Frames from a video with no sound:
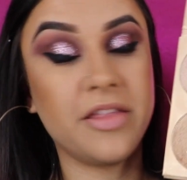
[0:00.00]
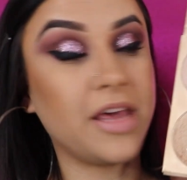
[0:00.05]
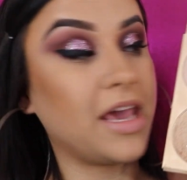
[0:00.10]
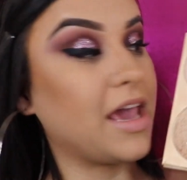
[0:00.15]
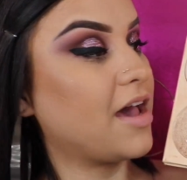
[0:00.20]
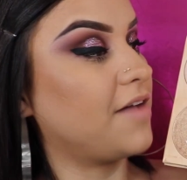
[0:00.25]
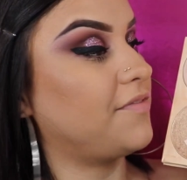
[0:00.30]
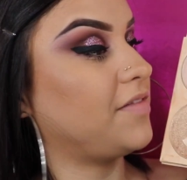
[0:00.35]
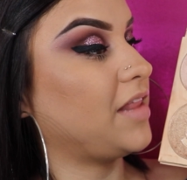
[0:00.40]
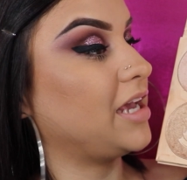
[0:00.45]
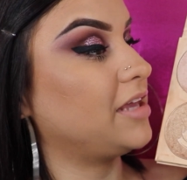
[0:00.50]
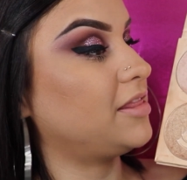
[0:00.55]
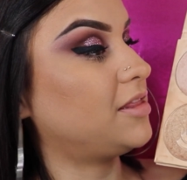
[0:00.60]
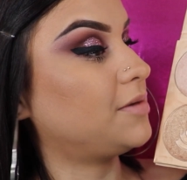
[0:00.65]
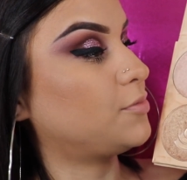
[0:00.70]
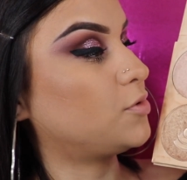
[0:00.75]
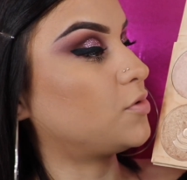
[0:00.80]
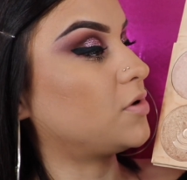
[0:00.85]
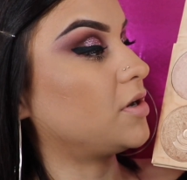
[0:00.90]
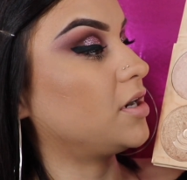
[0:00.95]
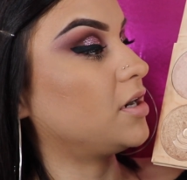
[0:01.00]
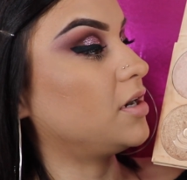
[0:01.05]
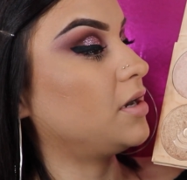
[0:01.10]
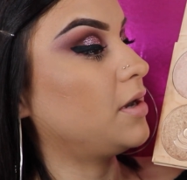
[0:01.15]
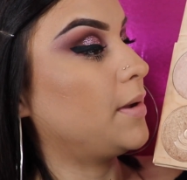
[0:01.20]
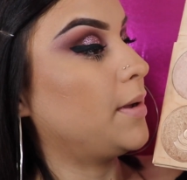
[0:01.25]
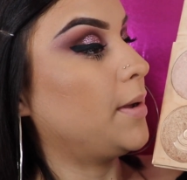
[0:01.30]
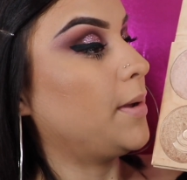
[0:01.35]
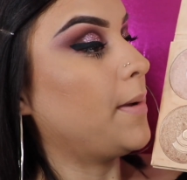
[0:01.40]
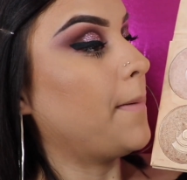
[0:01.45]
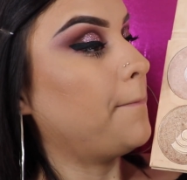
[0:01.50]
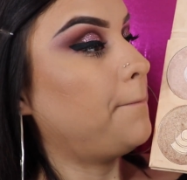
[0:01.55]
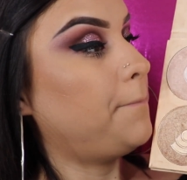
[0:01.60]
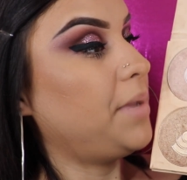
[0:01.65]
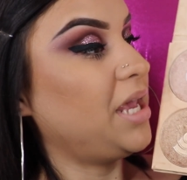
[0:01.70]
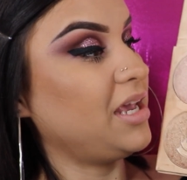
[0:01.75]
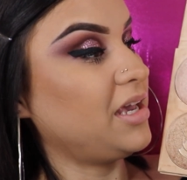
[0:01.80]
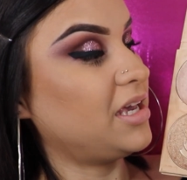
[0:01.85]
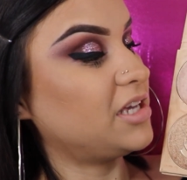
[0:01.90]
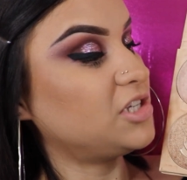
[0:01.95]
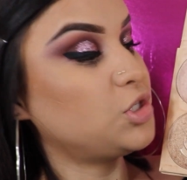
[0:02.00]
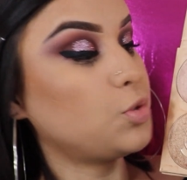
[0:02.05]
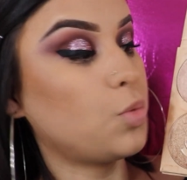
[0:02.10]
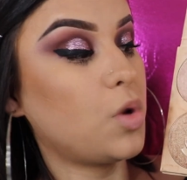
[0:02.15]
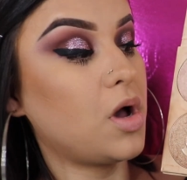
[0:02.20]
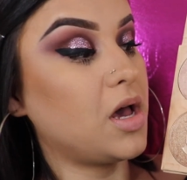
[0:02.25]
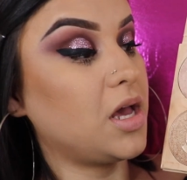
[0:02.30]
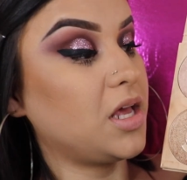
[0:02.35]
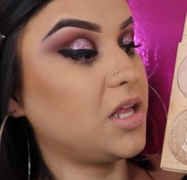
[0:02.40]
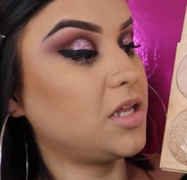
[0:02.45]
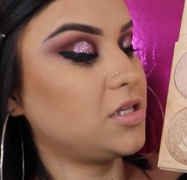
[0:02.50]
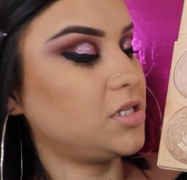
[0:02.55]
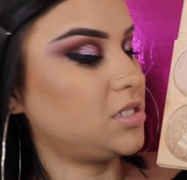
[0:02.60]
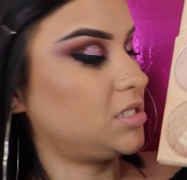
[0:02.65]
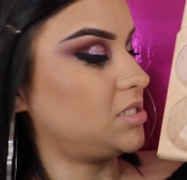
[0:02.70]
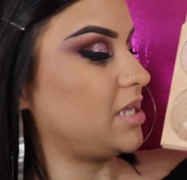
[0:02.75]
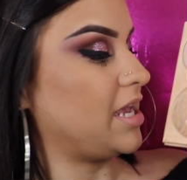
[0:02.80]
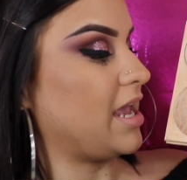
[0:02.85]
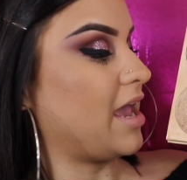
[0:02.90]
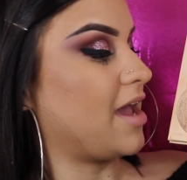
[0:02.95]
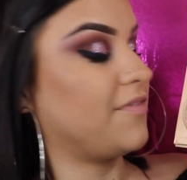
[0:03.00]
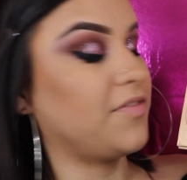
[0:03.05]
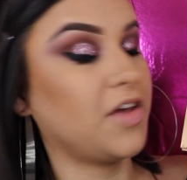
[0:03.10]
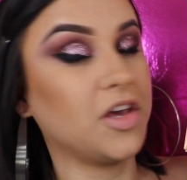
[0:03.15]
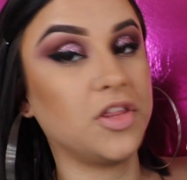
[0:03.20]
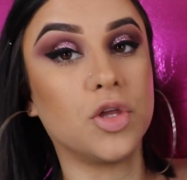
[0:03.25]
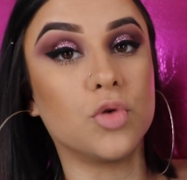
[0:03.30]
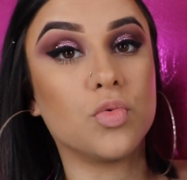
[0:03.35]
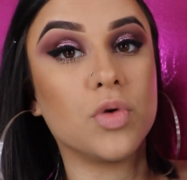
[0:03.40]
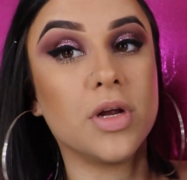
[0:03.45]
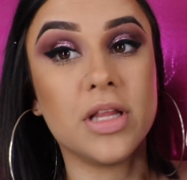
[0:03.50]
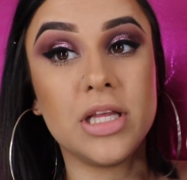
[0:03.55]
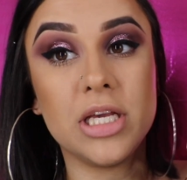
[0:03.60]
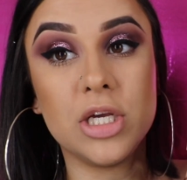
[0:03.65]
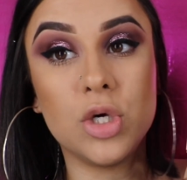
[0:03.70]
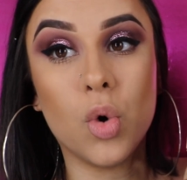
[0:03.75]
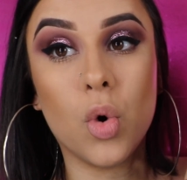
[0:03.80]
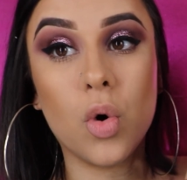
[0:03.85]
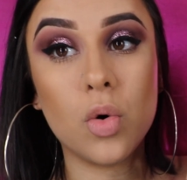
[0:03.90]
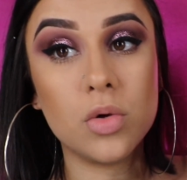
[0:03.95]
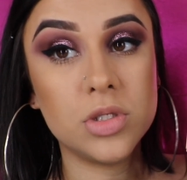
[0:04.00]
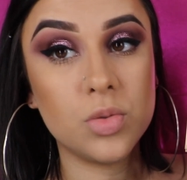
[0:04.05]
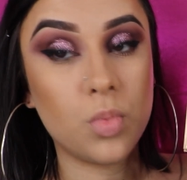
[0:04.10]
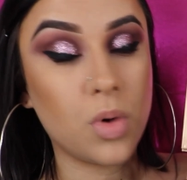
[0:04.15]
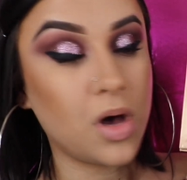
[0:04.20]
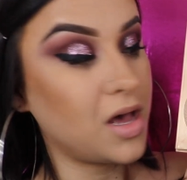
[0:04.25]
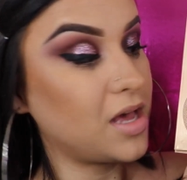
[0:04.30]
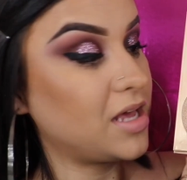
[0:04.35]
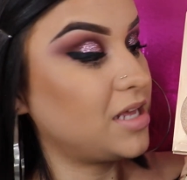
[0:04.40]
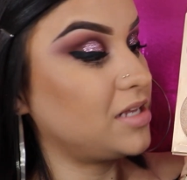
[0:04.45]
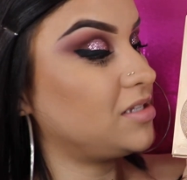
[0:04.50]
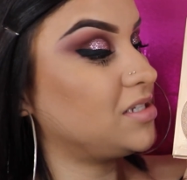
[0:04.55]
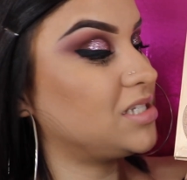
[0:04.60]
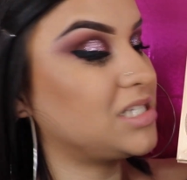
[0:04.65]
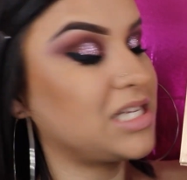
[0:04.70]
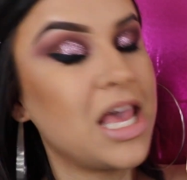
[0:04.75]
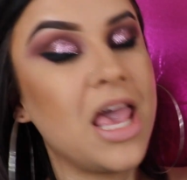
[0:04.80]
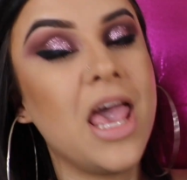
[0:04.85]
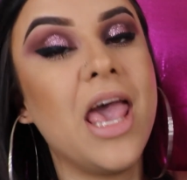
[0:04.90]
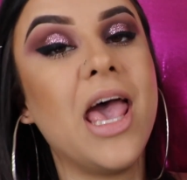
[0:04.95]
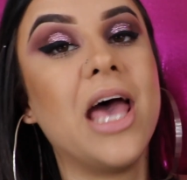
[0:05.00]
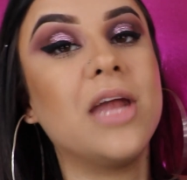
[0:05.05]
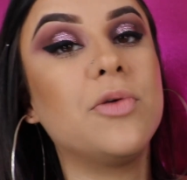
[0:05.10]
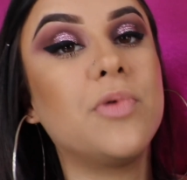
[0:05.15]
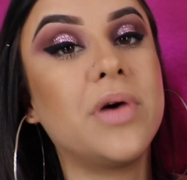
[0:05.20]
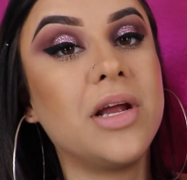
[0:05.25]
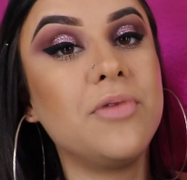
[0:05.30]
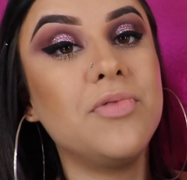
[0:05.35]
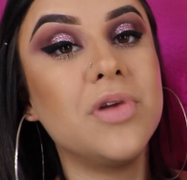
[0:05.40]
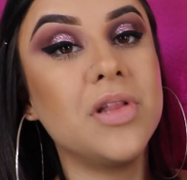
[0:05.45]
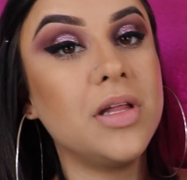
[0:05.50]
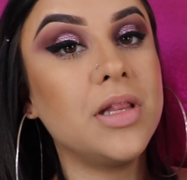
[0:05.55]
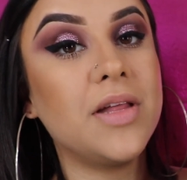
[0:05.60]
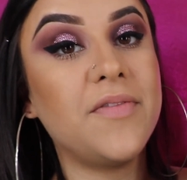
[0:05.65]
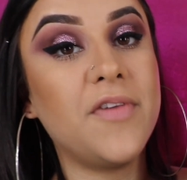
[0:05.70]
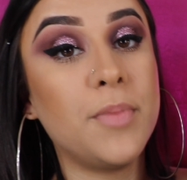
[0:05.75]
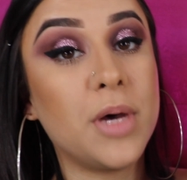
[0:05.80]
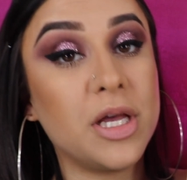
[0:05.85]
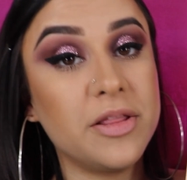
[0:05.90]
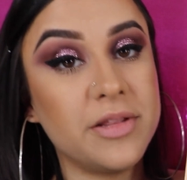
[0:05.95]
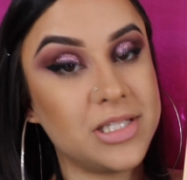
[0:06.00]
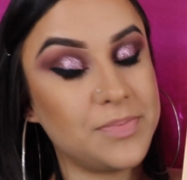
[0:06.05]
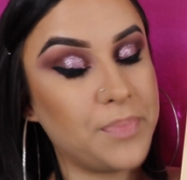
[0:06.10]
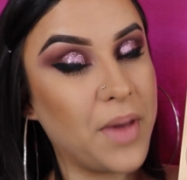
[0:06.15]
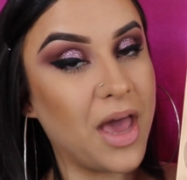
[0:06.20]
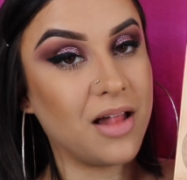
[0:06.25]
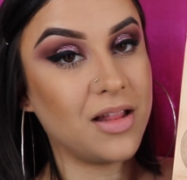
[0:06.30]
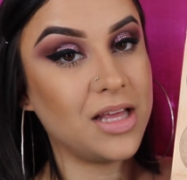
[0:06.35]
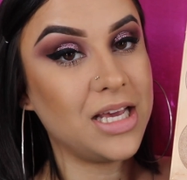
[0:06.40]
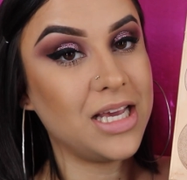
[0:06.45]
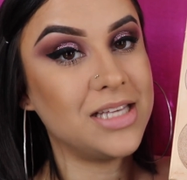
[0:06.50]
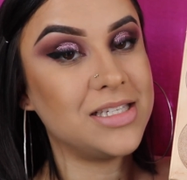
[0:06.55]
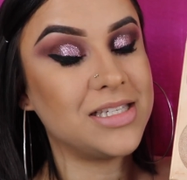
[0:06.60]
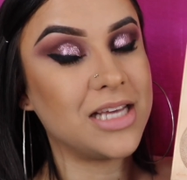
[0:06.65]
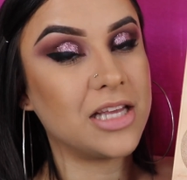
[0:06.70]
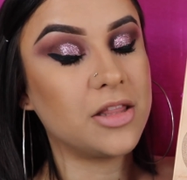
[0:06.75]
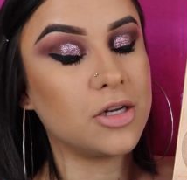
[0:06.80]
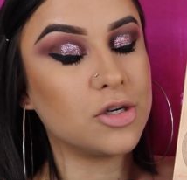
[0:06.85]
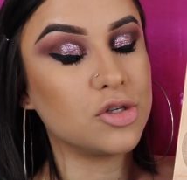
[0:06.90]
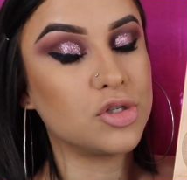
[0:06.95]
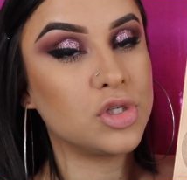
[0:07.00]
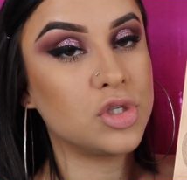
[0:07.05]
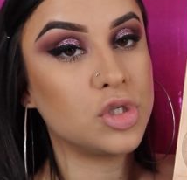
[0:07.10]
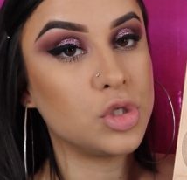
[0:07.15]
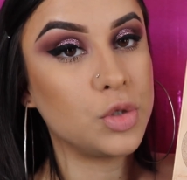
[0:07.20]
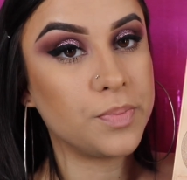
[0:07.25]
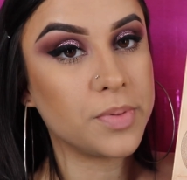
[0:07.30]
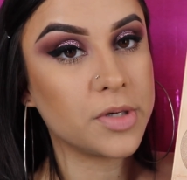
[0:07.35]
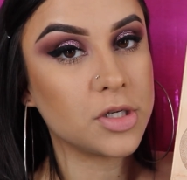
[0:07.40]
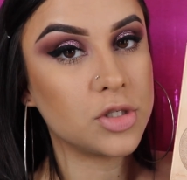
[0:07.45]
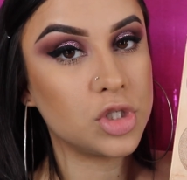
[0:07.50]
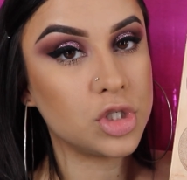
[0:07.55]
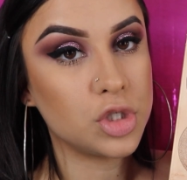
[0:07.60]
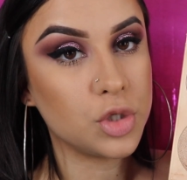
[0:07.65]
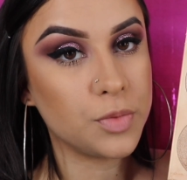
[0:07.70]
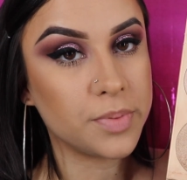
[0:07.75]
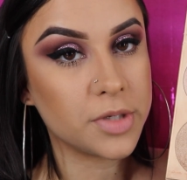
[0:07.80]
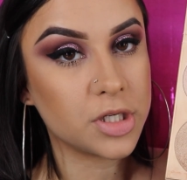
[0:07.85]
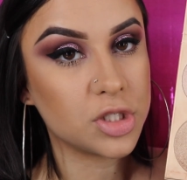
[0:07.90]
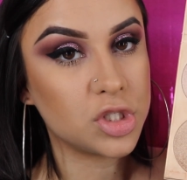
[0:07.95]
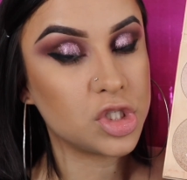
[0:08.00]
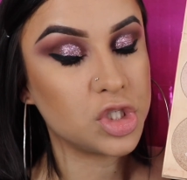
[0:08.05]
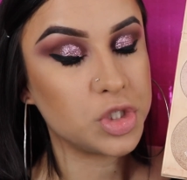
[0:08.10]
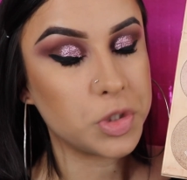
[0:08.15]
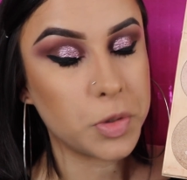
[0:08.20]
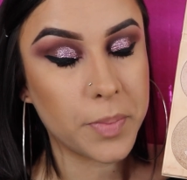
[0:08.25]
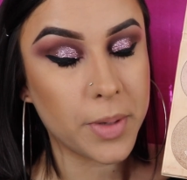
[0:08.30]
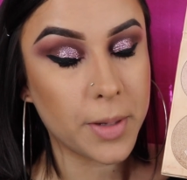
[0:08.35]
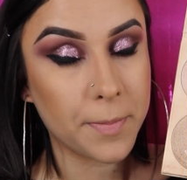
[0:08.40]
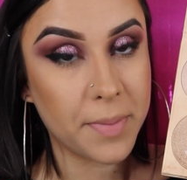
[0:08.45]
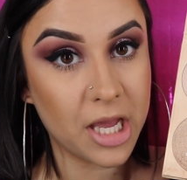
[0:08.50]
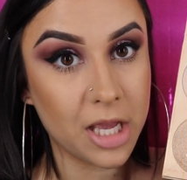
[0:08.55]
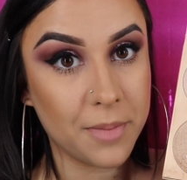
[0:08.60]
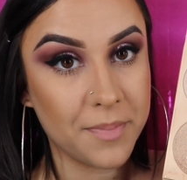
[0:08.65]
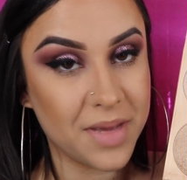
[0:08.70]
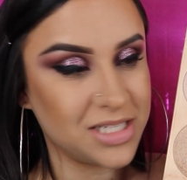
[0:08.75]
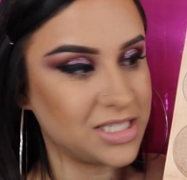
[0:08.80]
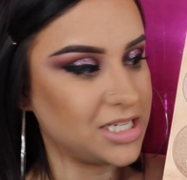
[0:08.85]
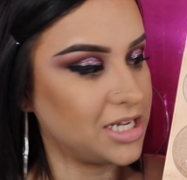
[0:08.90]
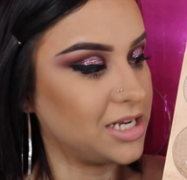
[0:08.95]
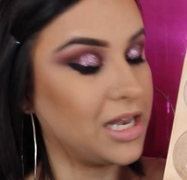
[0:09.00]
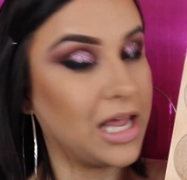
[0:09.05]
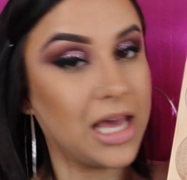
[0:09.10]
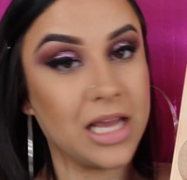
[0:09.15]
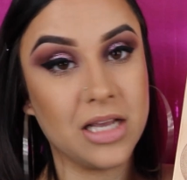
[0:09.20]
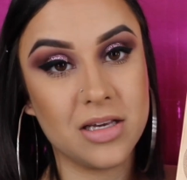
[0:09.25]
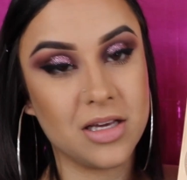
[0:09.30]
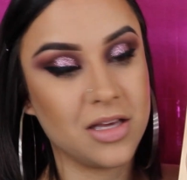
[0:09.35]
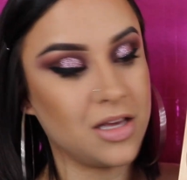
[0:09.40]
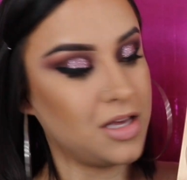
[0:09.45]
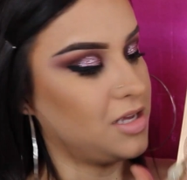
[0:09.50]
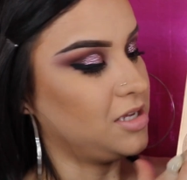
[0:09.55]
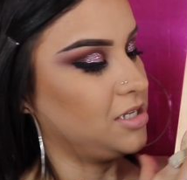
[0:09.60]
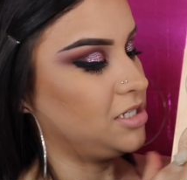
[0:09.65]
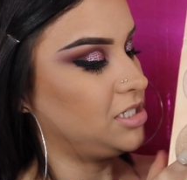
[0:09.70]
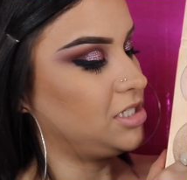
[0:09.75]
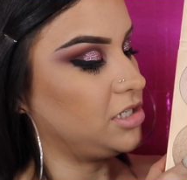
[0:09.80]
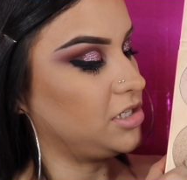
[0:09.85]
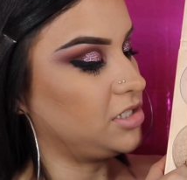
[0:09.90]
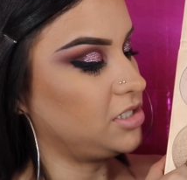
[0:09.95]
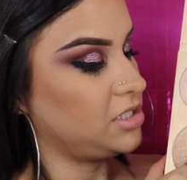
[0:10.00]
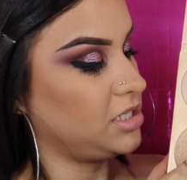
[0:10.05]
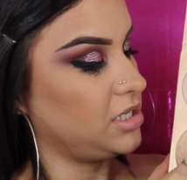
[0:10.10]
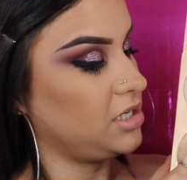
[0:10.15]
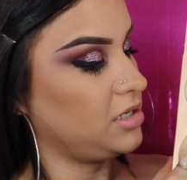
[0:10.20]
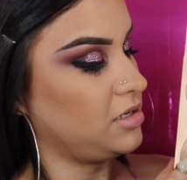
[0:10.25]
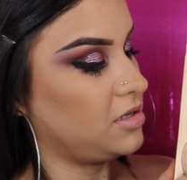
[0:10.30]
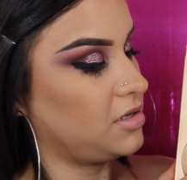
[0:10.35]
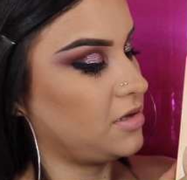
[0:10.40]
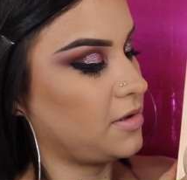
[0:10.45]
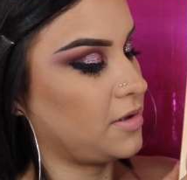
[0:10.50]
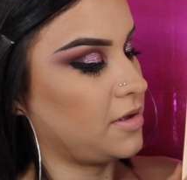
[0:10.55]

They have like the more pinkish ones, they have like the really gold ones, and what I really love about this palette is that they're super pigmented. Like seriously,